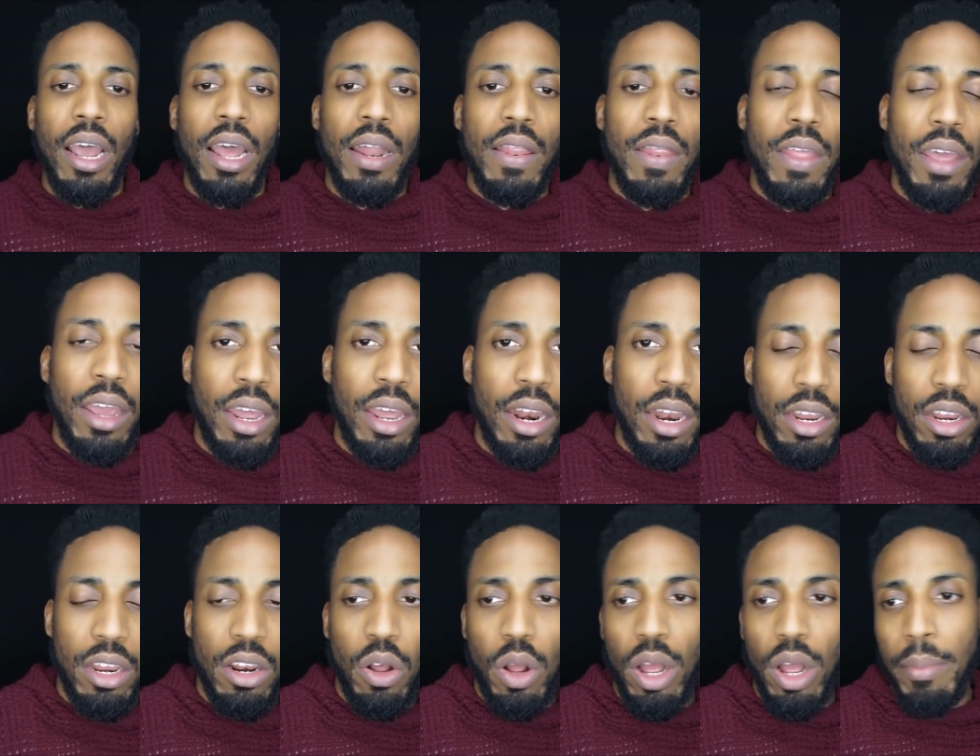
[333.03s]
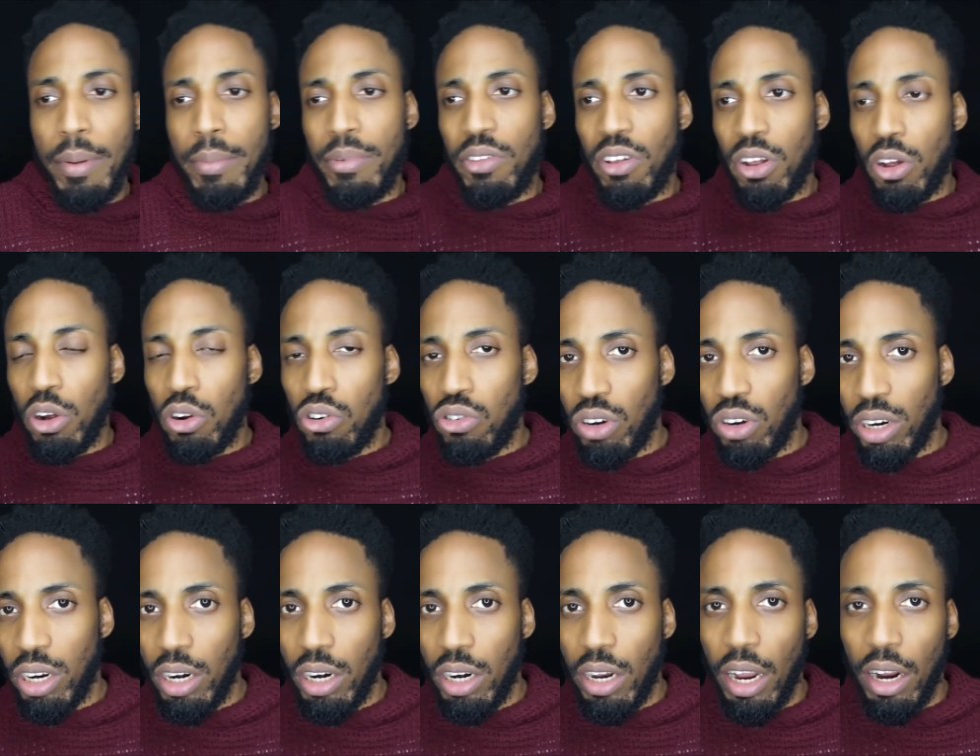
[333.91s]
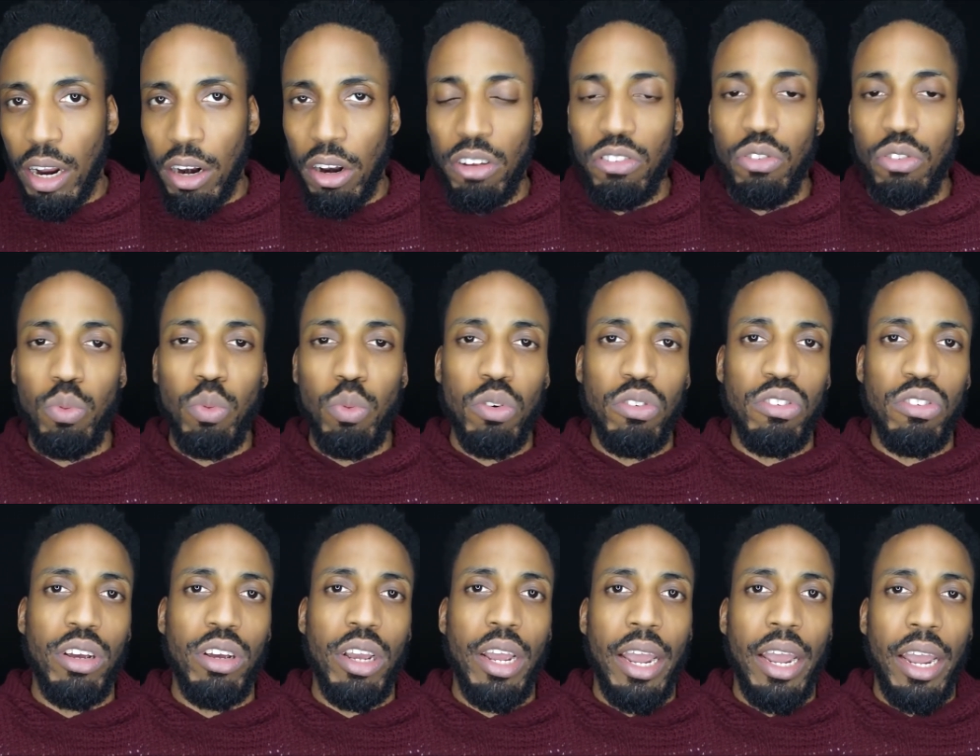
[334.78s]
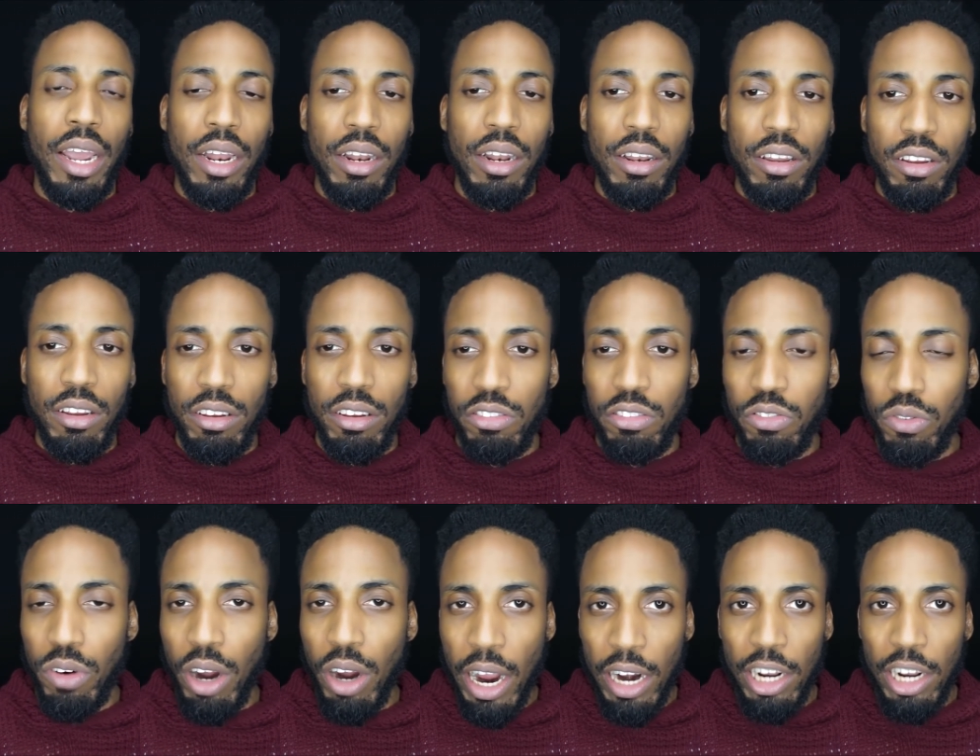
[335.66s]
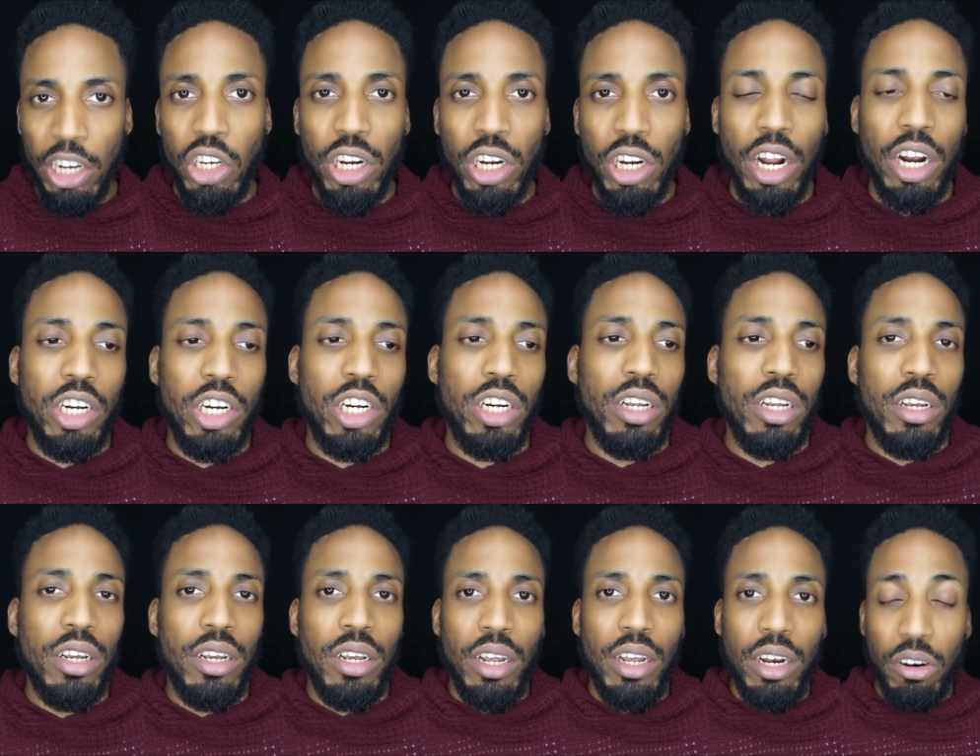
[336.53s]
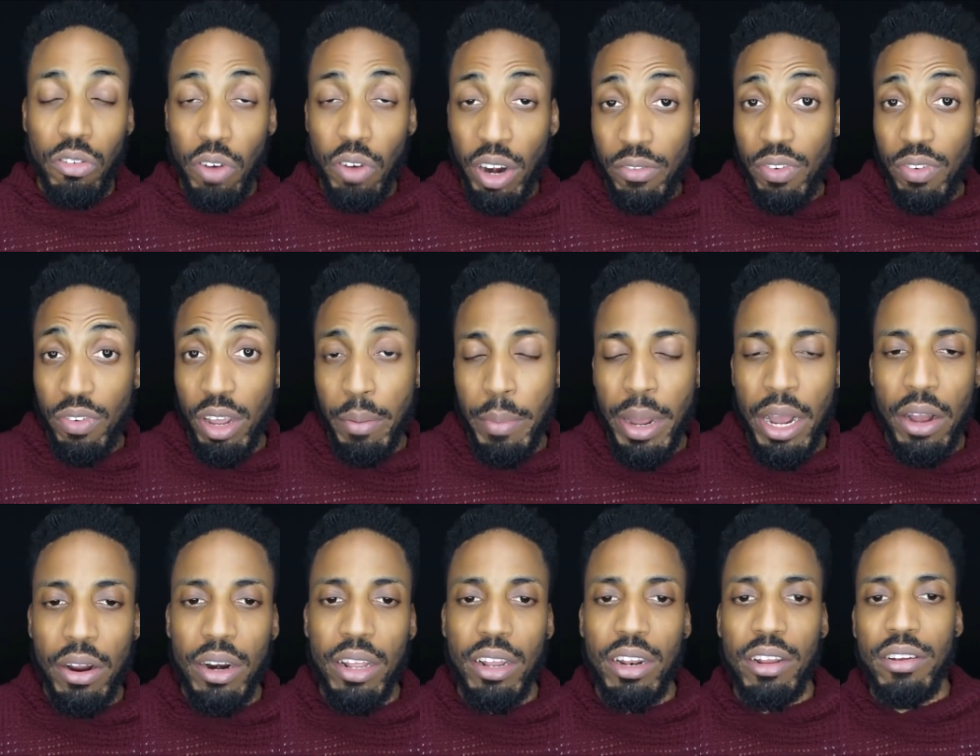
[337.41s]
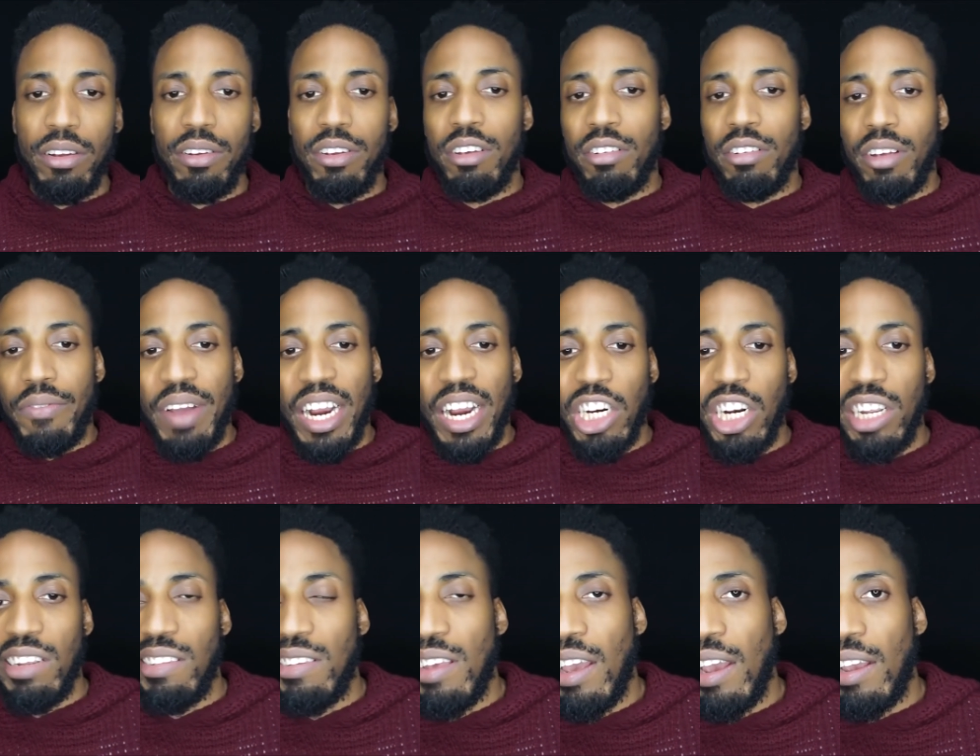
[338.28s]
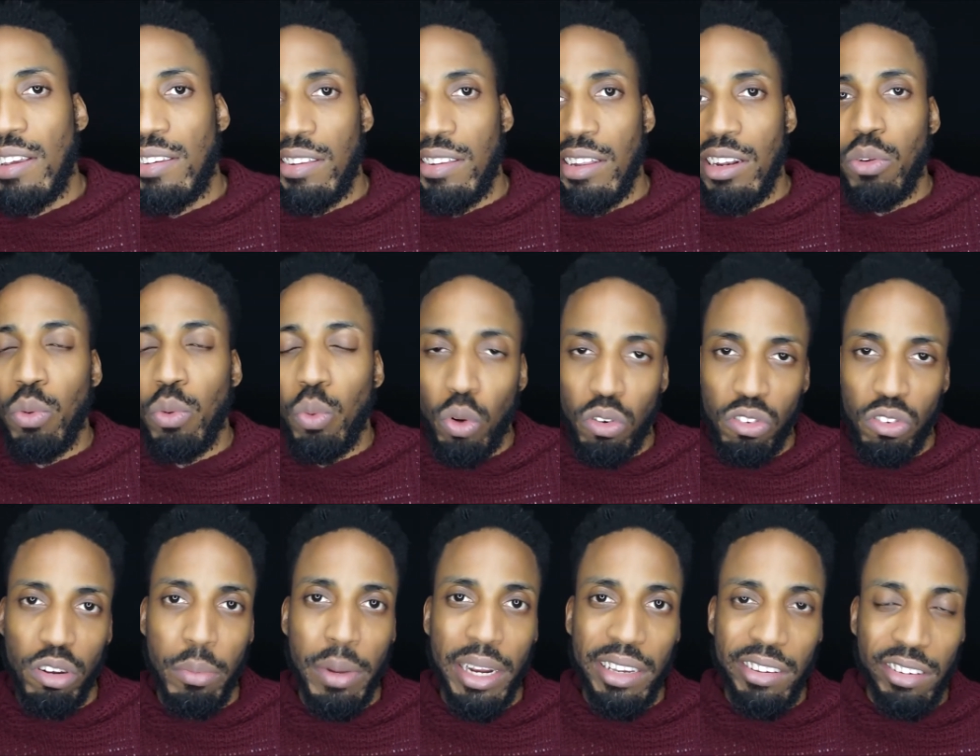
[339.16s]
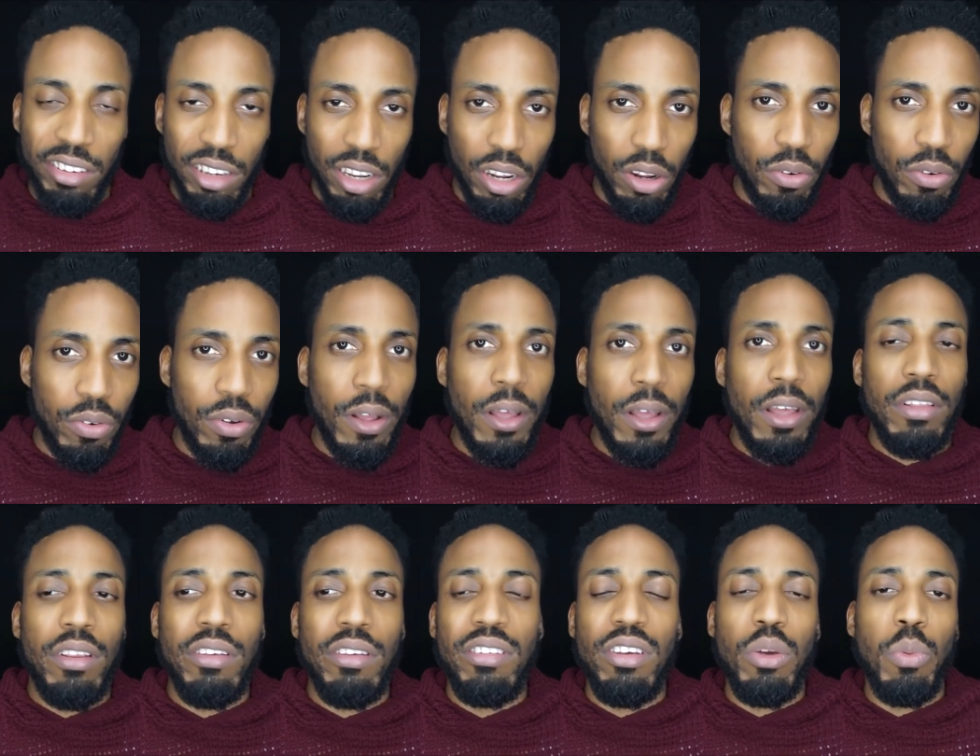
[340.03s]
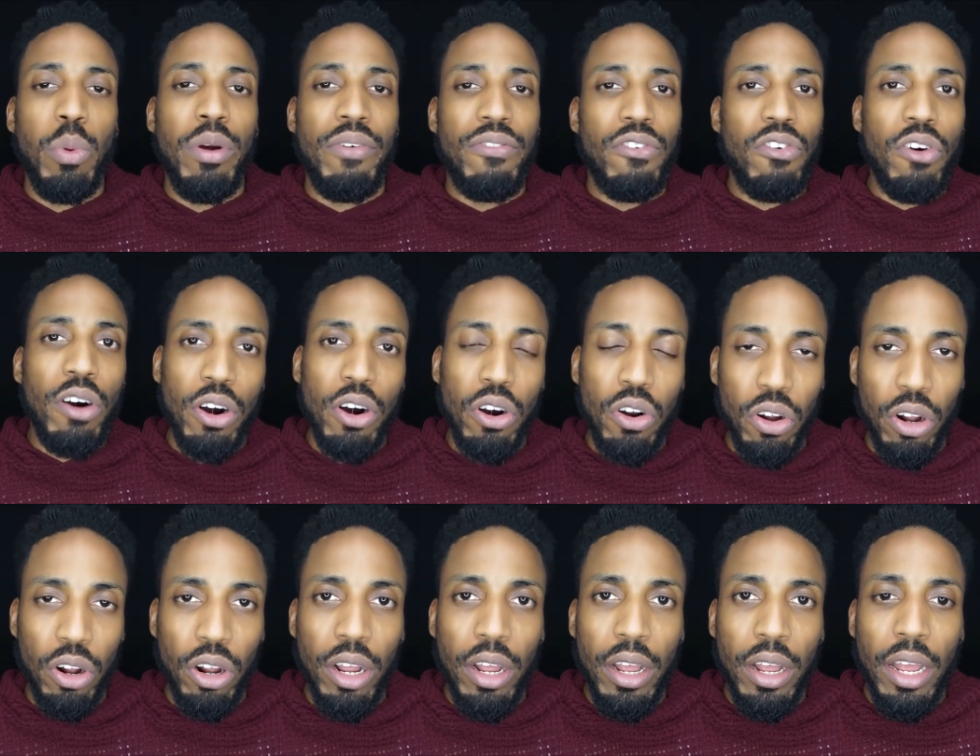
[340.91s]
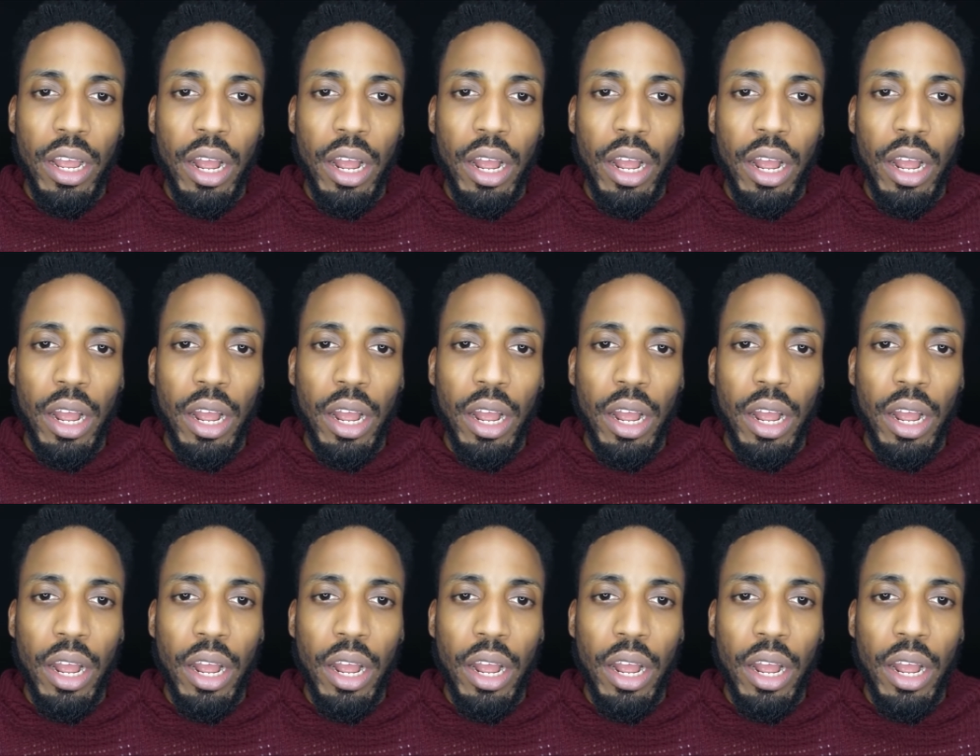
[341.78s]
And then, you know, I'm able to go drink that glass of water and it's highly charged. The great thing about it is I've actually tested the water myself to see whether or not,